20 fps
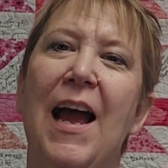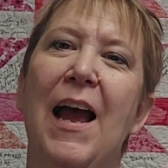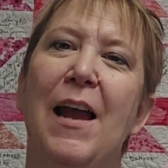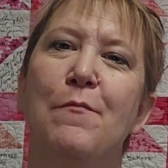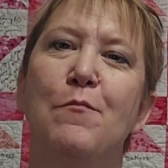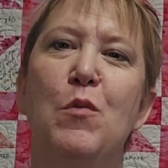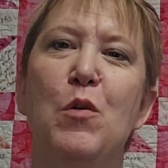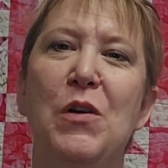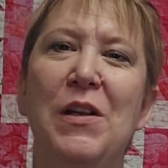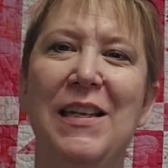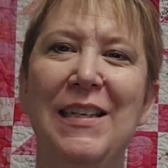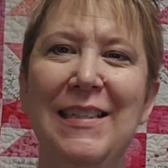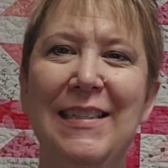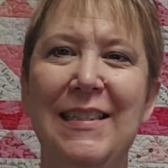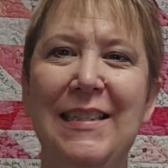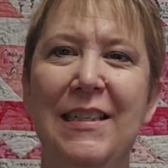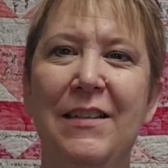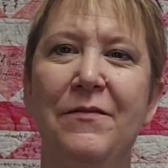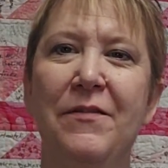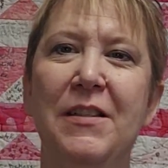I'm Monique
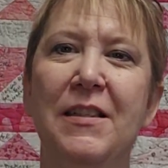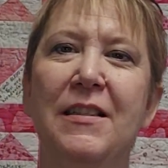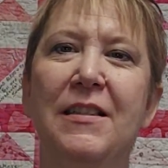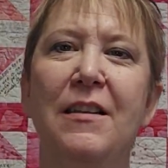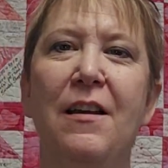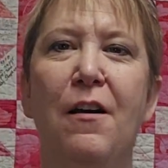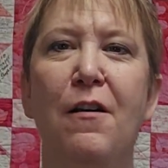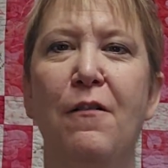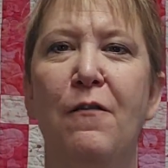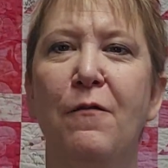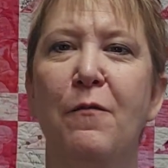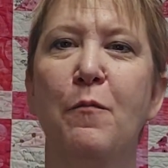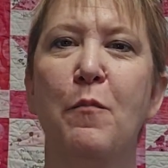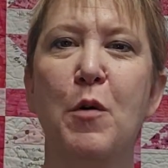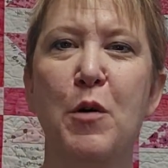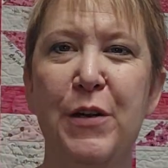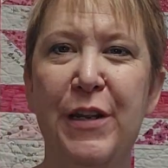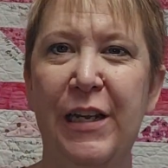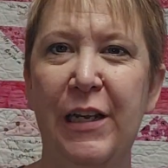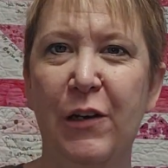Stevens of
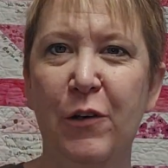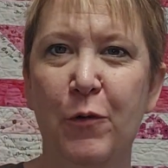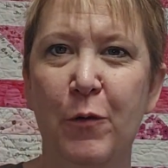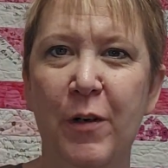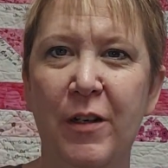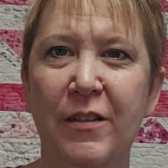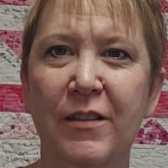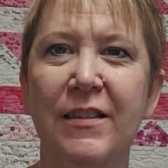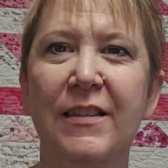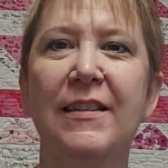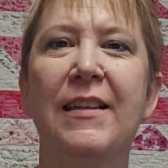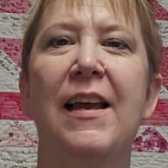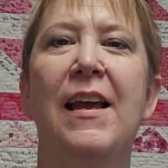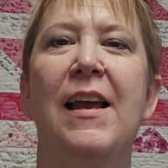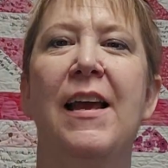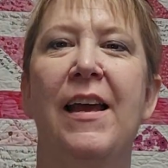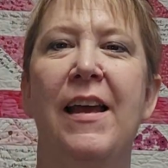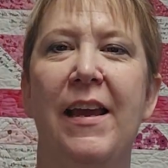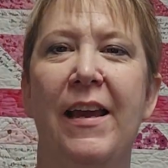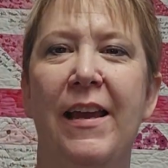Moneik Quilts,
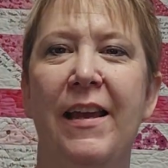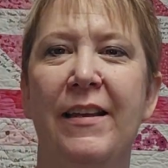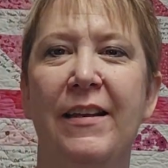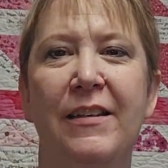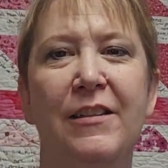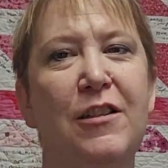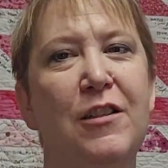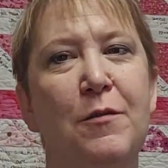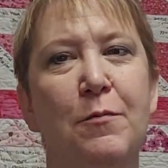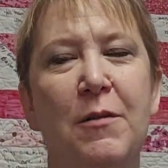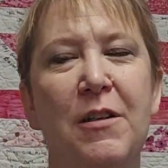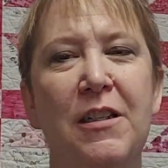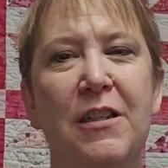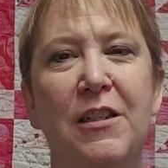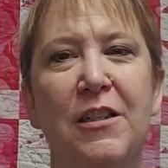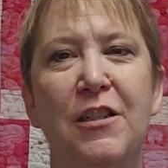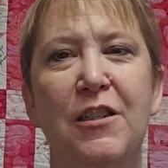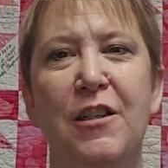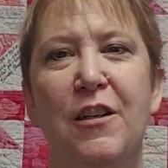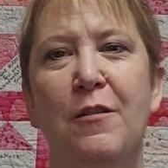and I just wanted
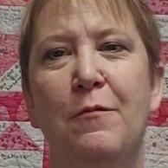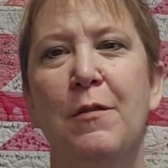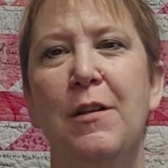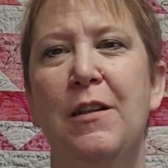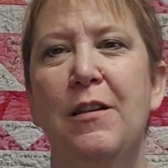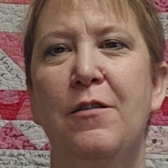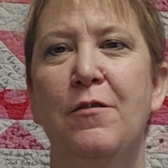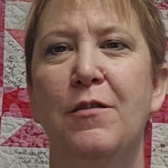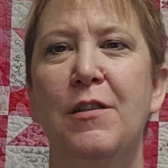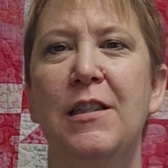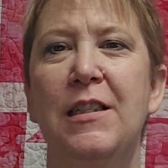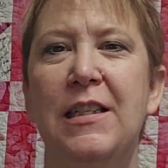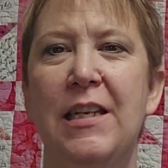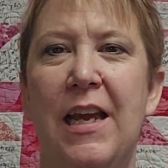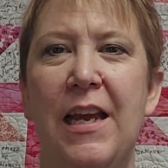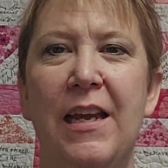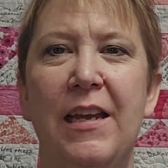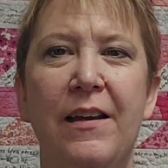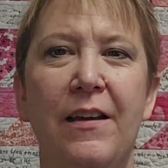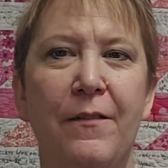to share with you
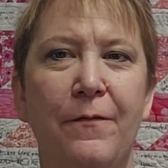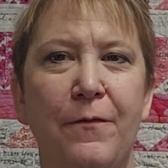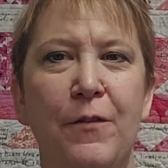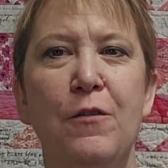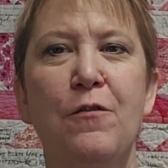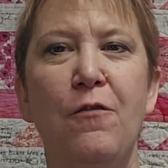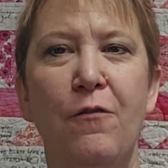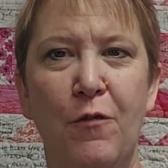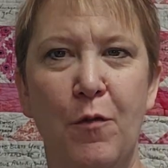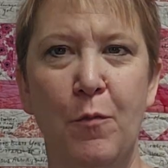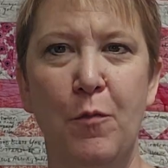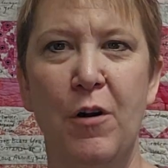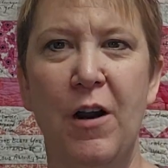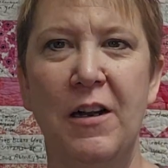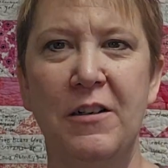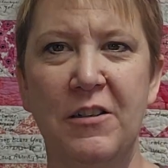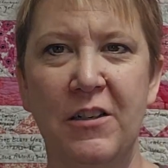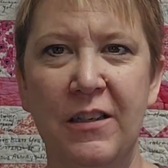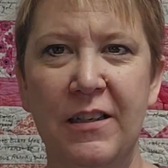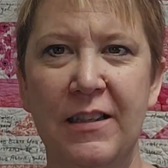today a few of the
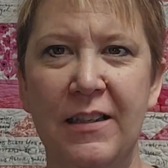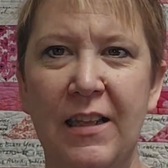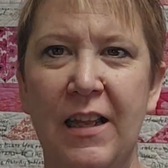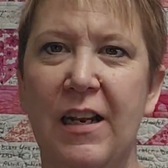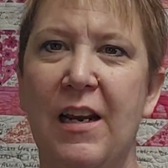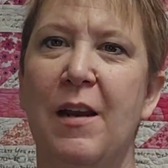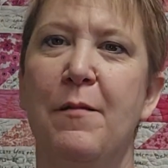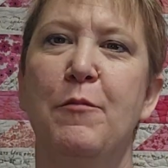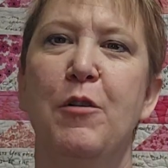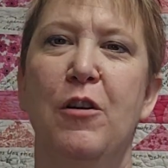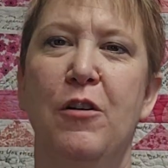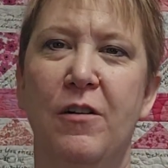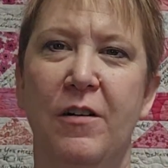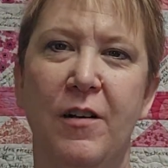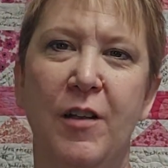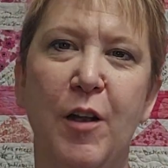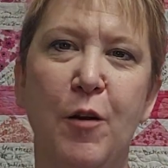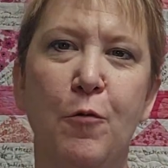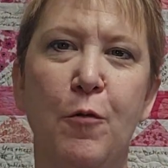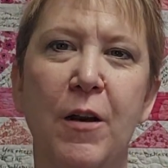projects that I'm
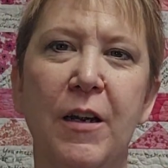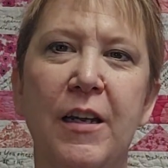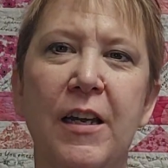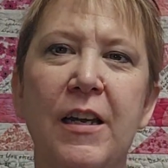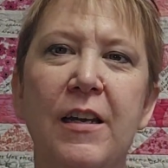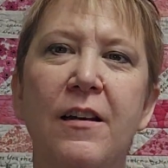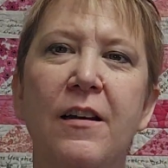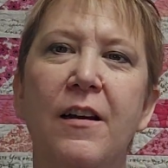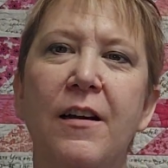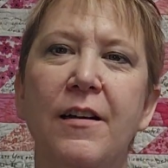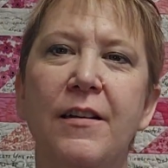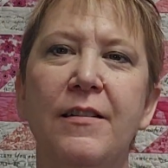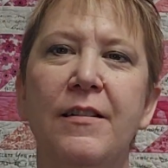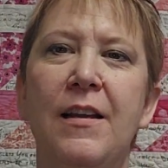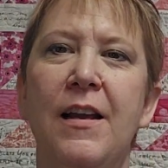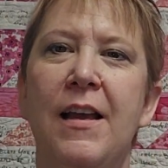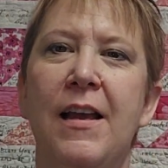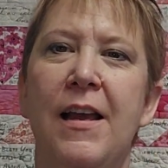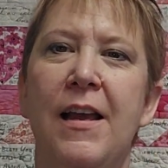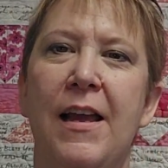currently working on
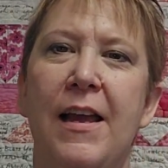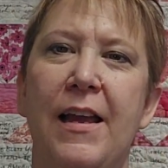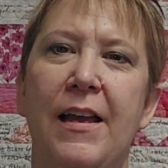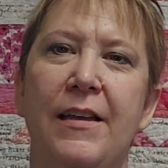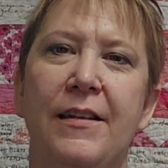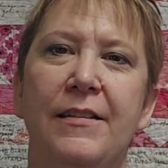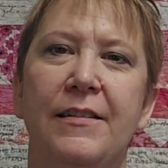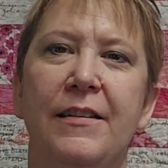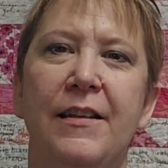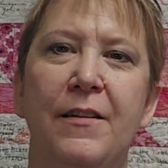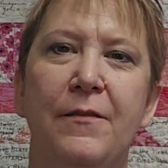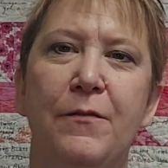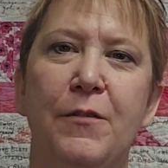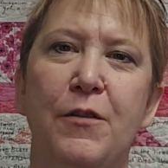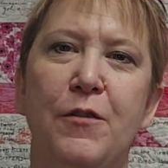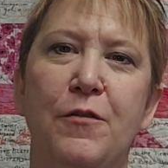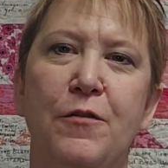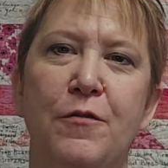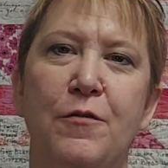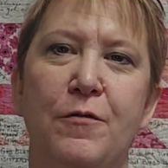and give
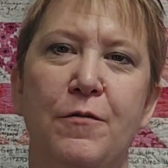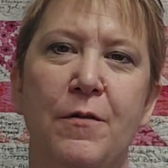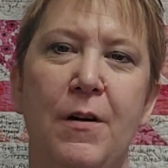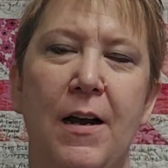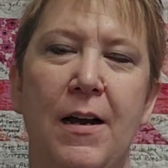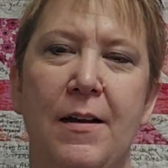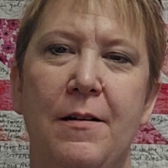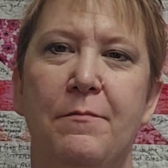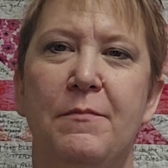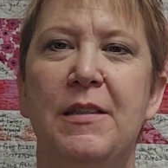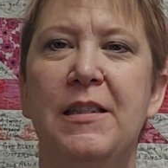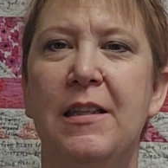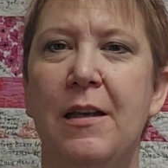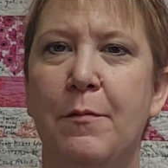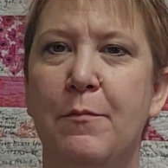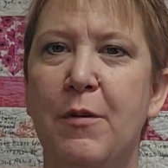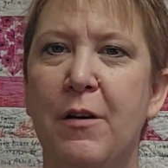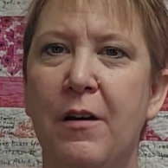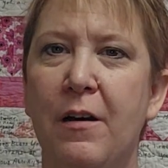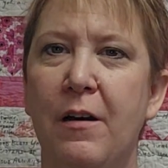you
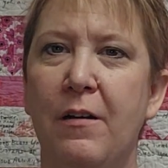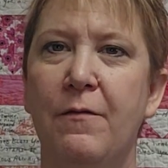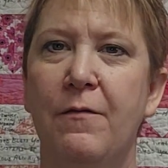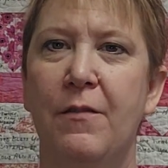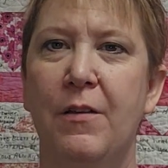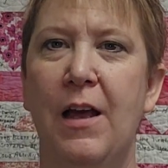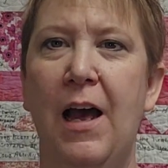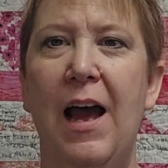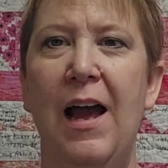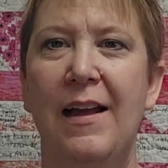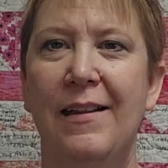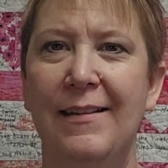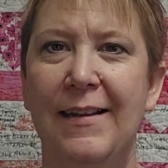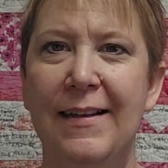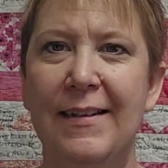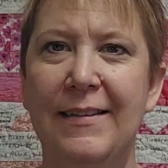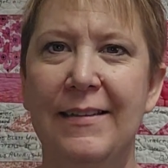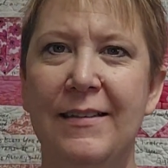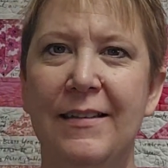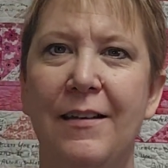some of the
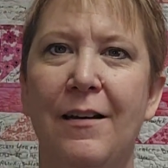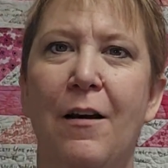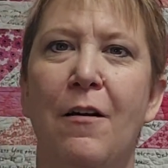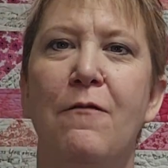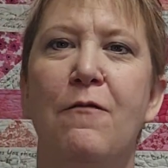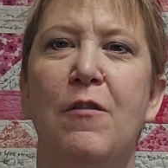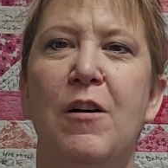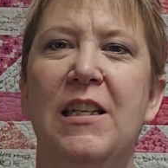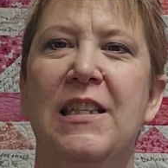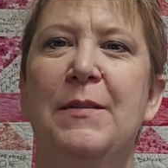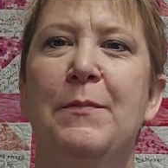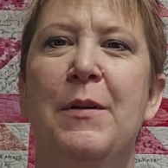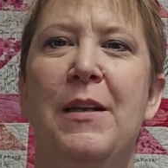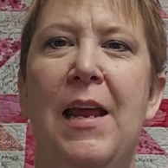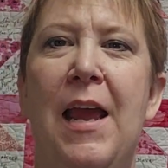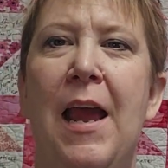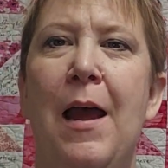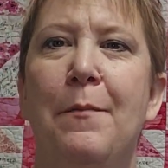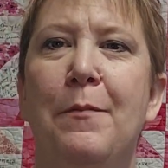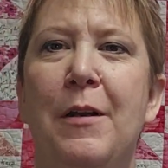highlights of what's been
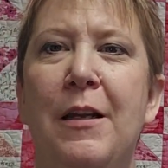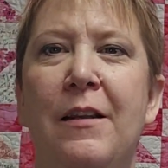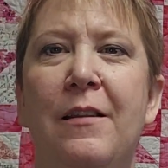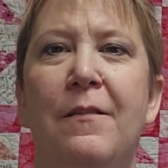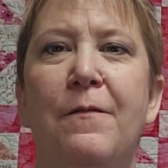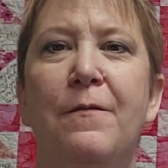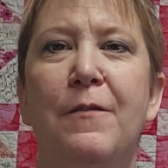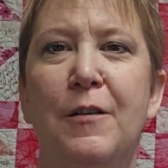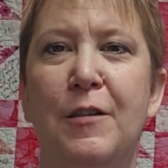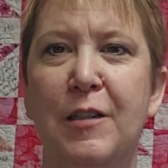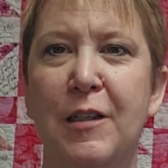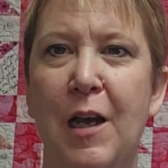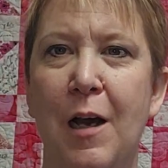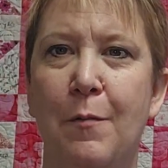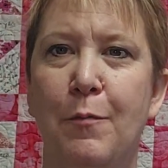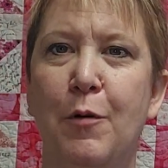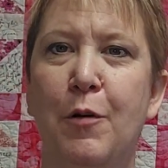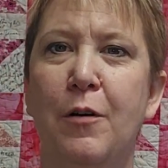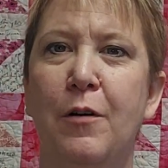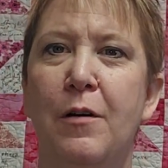happening the first
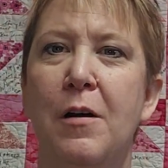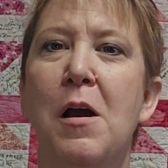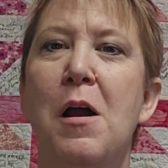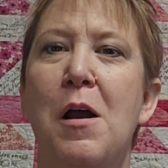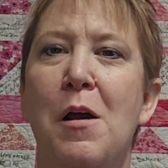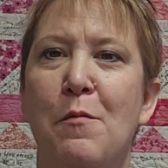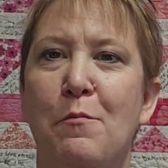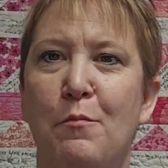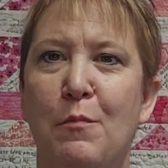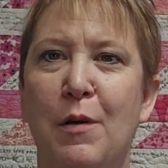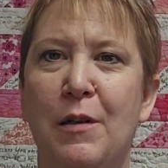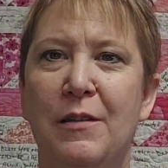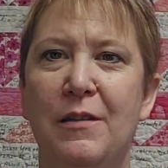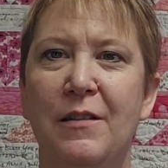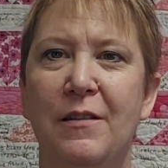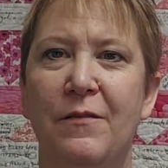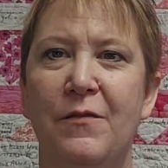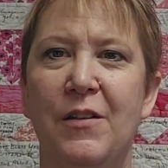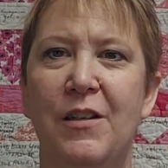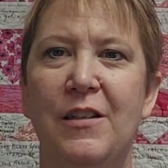couple
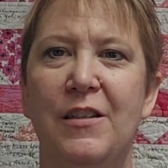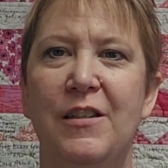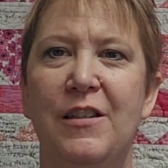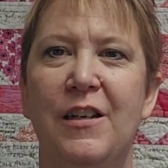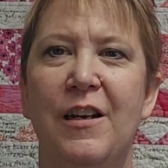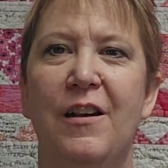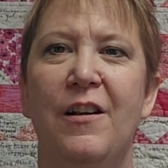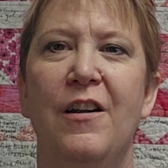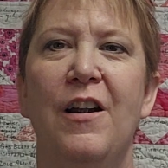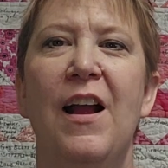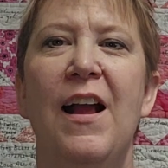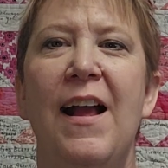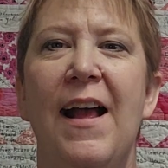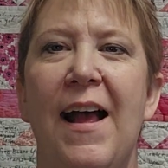months of this year.